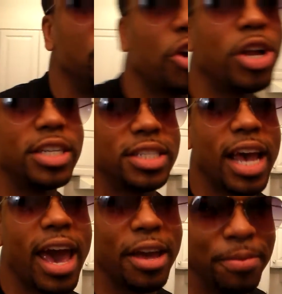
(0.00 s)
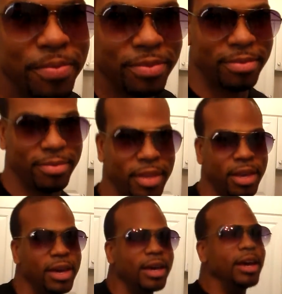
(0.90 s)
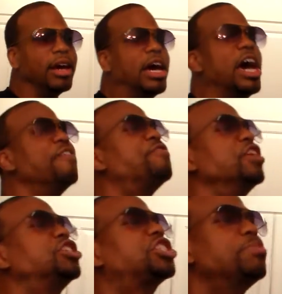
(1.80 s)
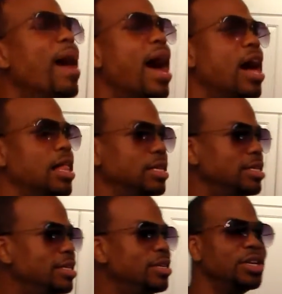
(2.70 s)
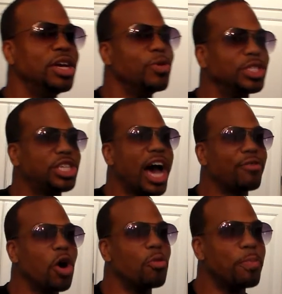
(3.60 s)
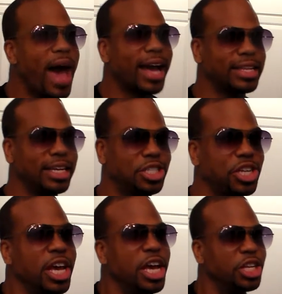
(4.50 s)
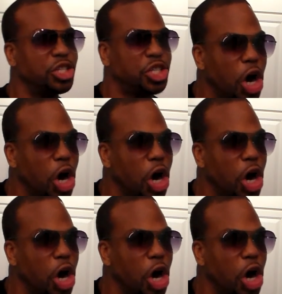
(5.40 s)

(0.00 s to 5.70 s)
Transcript: what you're gonna say. If you smell what Tyrone Magnus is